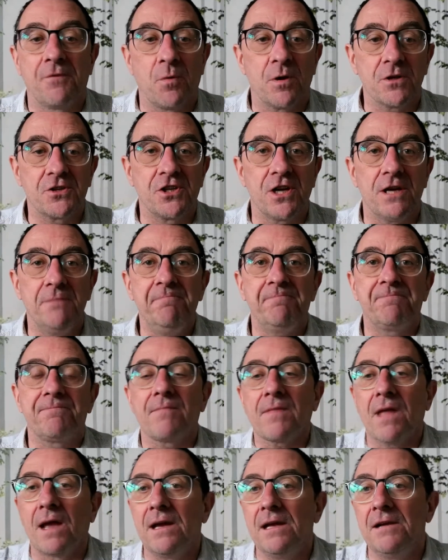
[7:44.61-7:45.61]
watching.
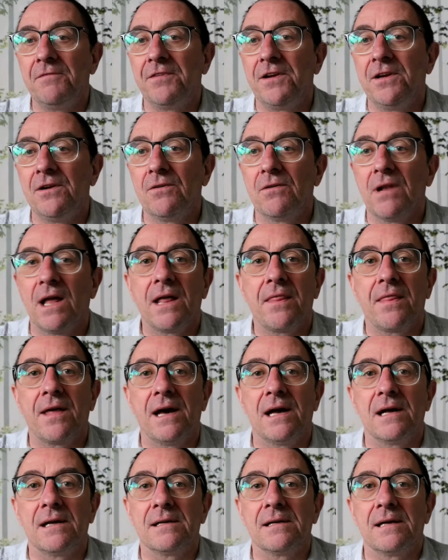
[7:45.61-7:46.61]
If you like
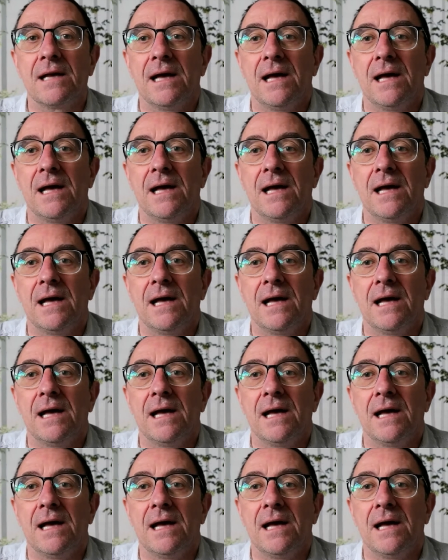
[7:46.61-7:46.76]
that,